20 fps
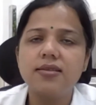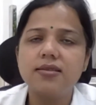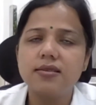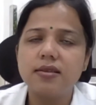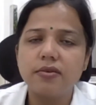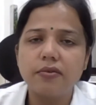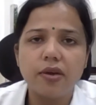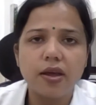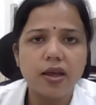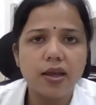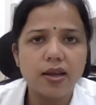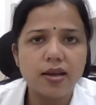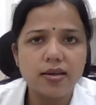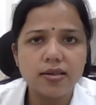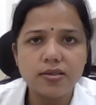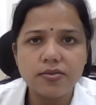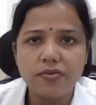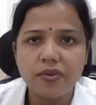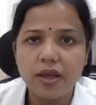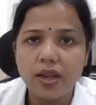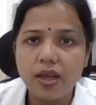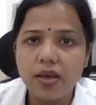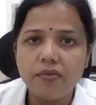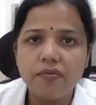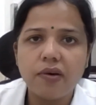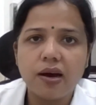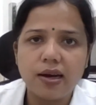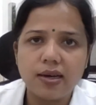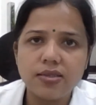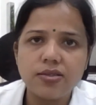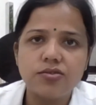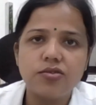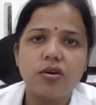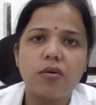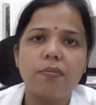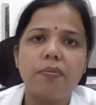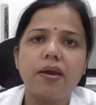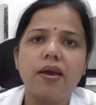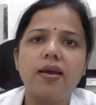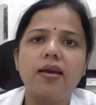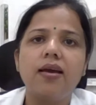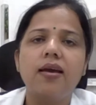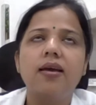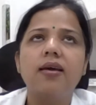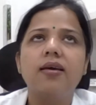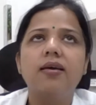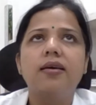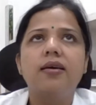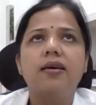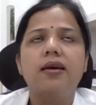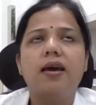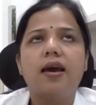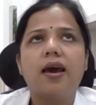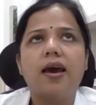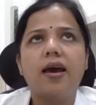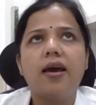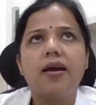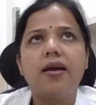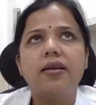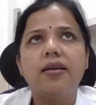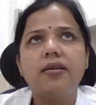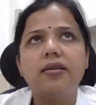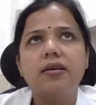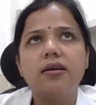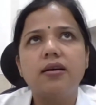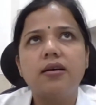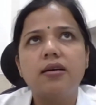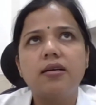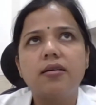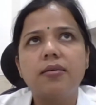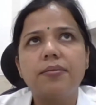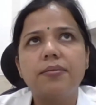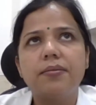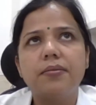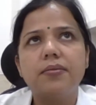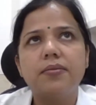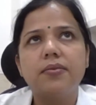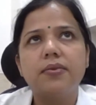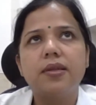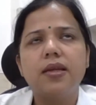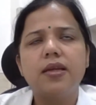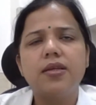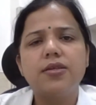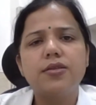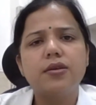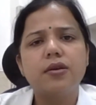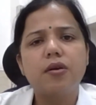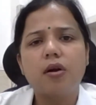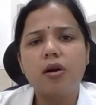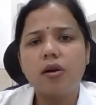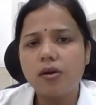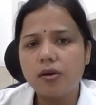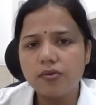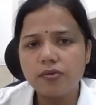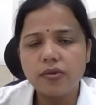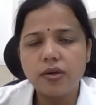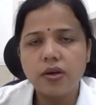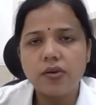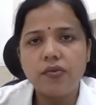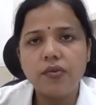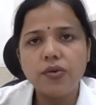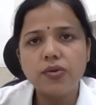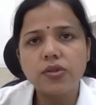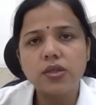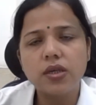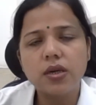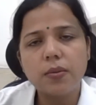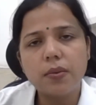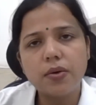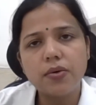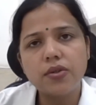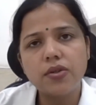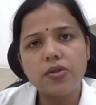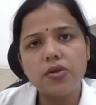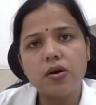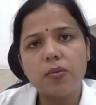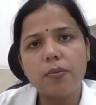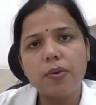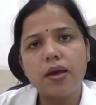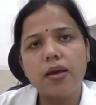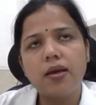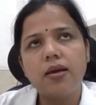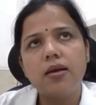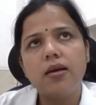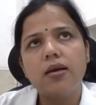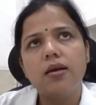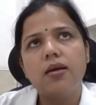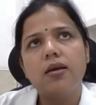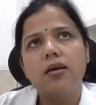It is very vast topic, and there is lot of confusion about the topic.